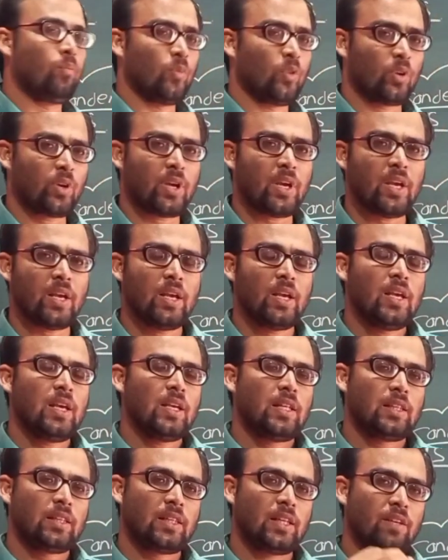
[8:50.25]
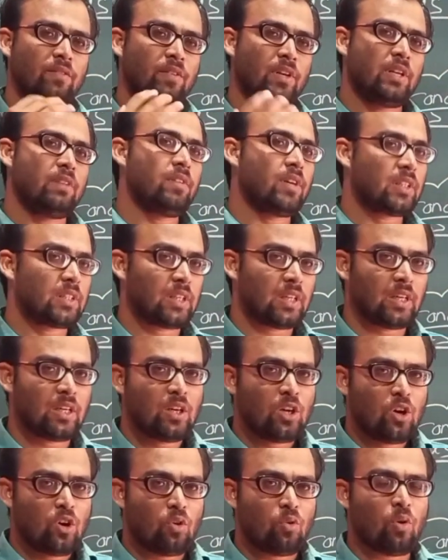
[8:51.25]
Okay, then whenever
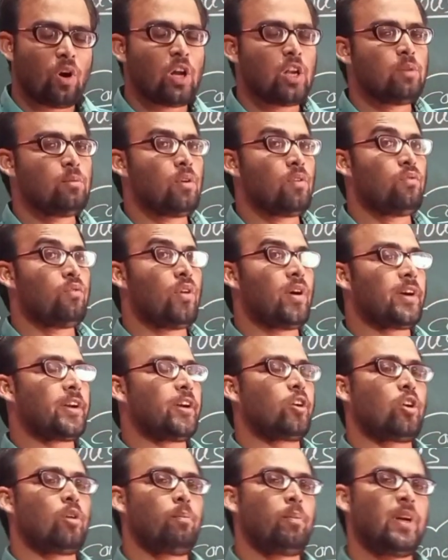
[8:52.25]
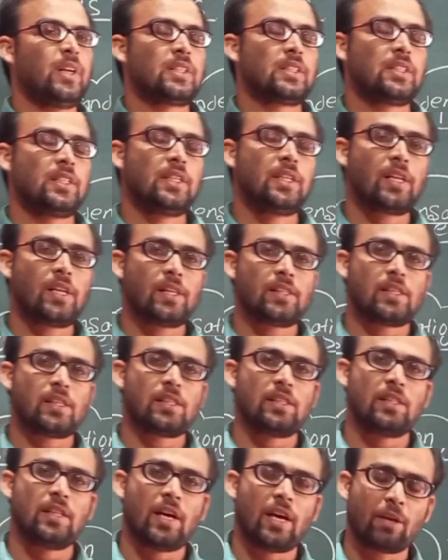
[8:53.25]
the volume of water droplets increases
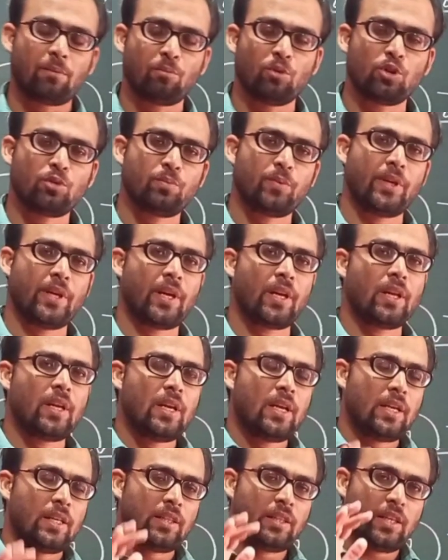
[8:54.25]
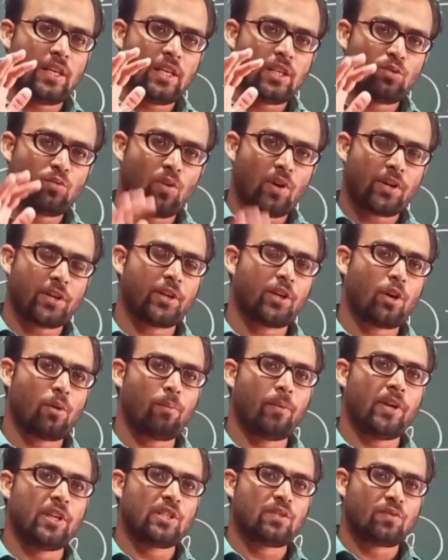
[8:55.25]
in the atmosphere, these water
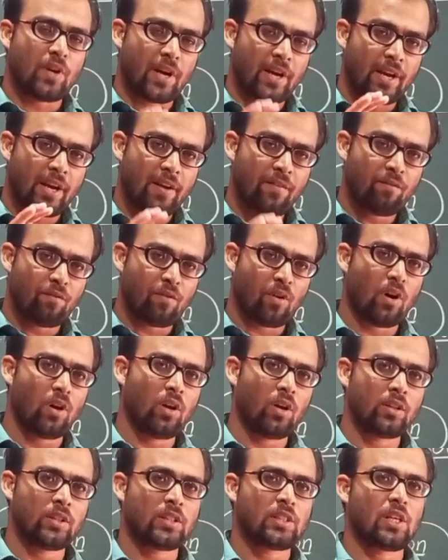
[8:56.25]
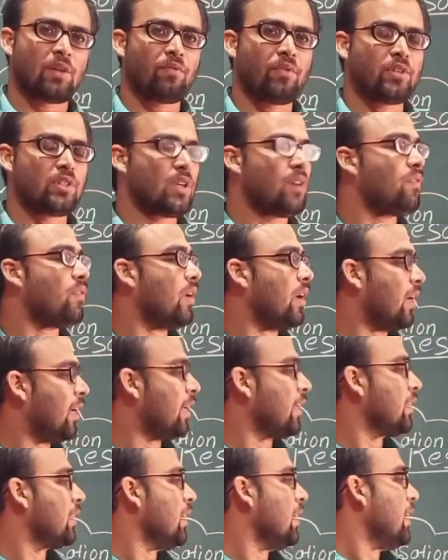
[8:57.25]
droplets again fall on the surface of
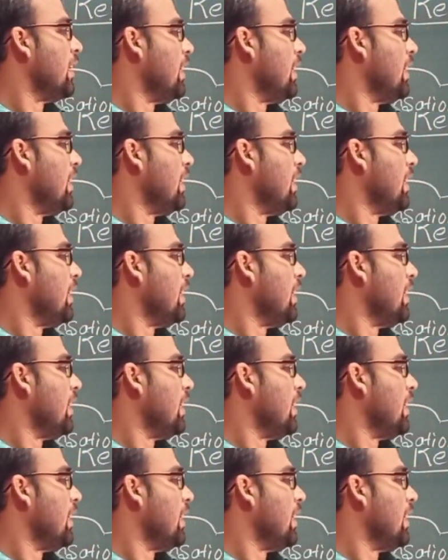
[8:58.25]
earth